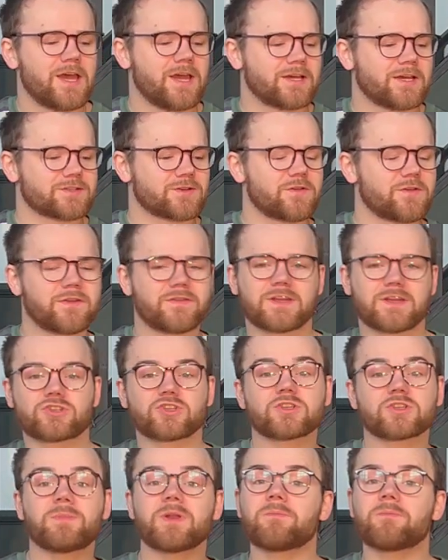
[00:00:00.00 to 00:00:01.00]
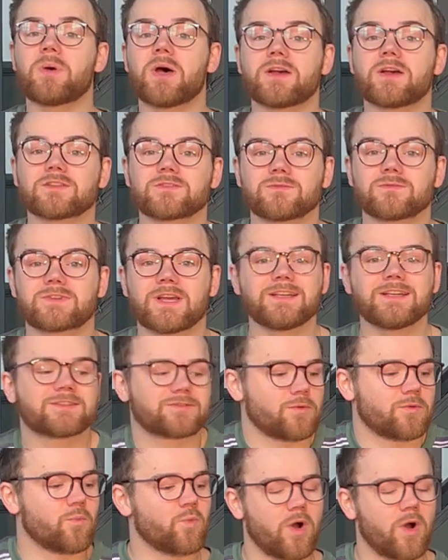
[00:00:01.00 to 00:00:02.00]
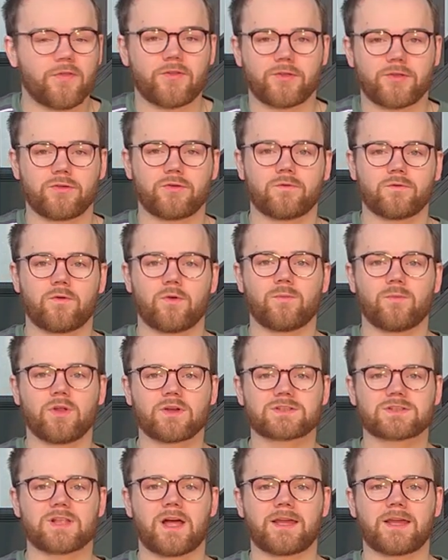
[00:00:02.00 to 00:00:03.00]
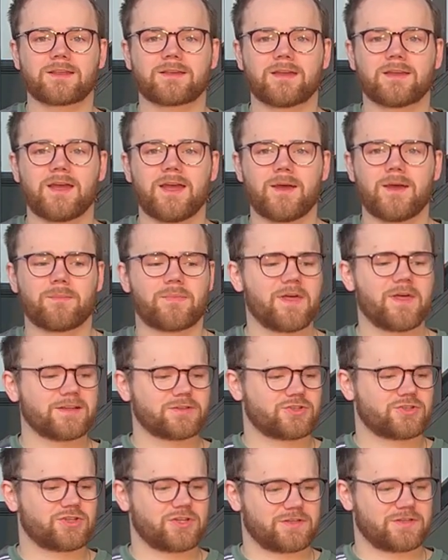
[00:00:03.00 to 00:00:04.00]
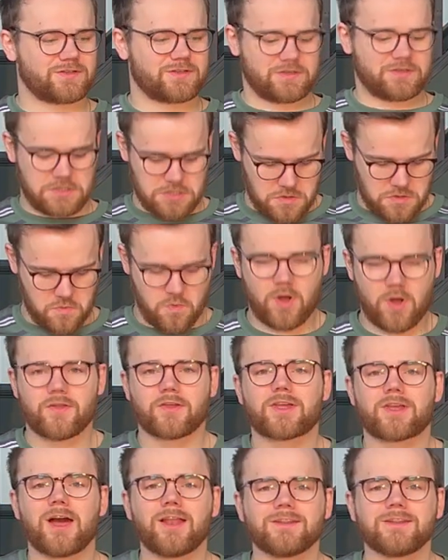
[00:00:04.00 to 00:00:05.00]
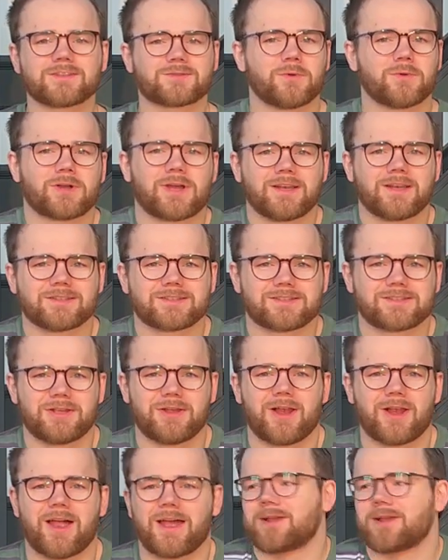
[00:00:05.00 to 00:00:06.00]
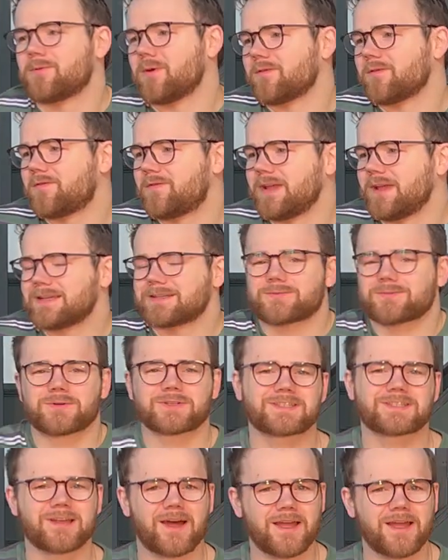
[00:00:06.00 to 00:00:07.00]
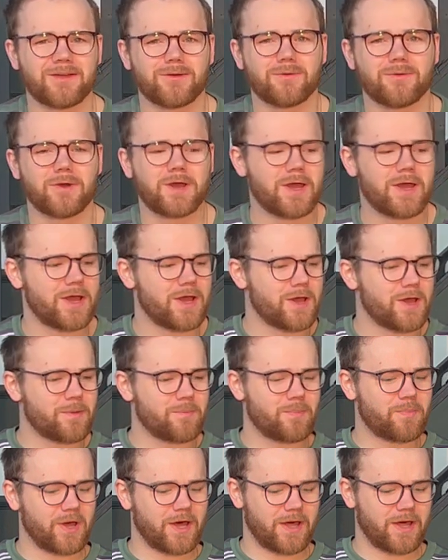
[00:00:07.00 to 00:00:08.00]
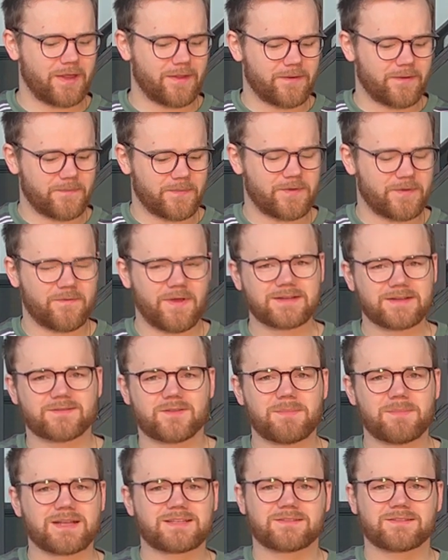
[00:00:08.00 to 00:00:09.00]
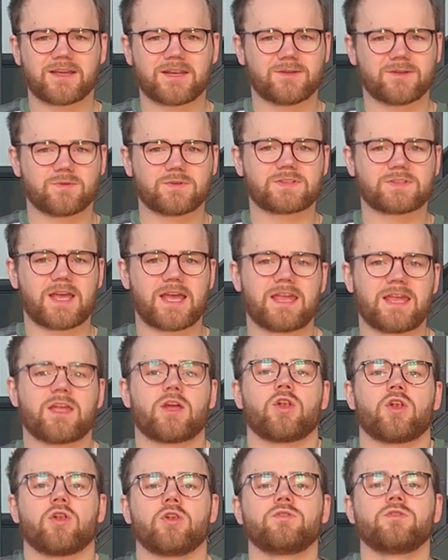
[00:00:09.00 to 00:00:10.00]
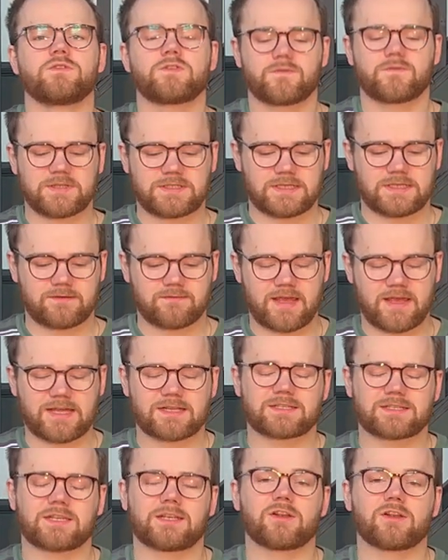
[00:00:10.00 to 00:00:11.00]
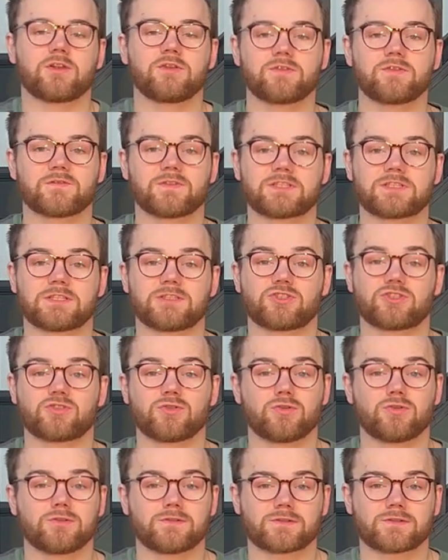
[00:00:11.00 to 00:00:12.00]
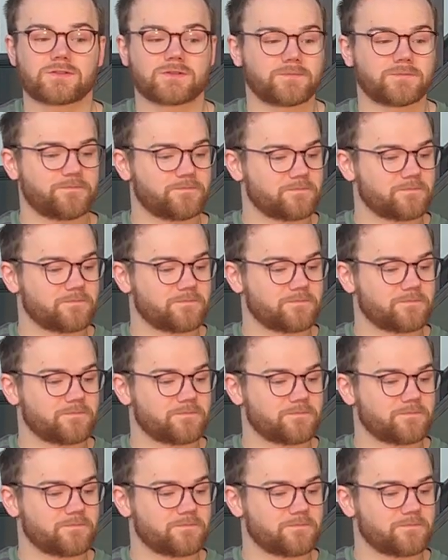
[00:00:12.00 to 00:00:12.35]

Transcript: So I think there's just a bit of personal taste on what the uniform looks like. But that's just, what are the colours? What colours do you like? What fit? What style? But the fact of the matter that it was a loose-fitting vest and a loose-fitting shorts